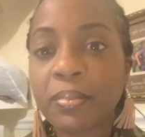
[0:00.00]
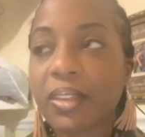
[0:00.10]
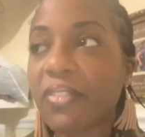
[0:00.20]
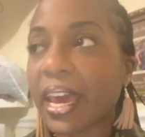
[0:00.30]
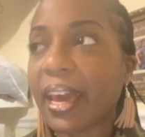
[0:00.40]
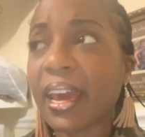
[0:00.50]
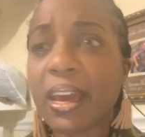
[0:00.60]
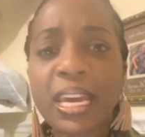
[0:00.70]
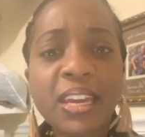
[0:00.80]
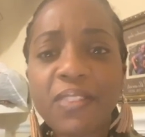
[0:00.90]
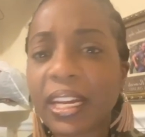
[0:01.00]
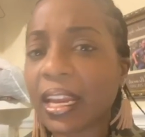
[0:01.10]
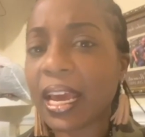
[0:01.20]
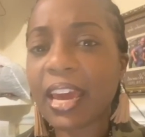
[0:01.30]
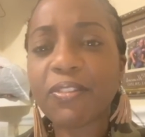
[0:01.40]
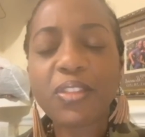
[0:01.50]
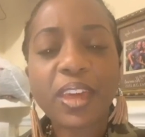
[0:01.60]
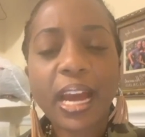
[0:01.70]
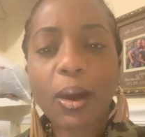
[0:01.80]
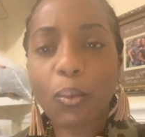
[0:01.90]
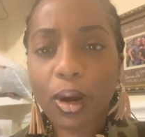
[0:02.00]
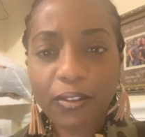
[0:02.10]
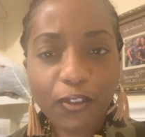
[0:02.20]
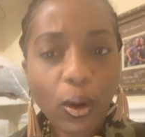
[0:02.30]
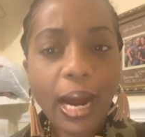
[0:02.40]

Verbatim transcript: that even everything I work for,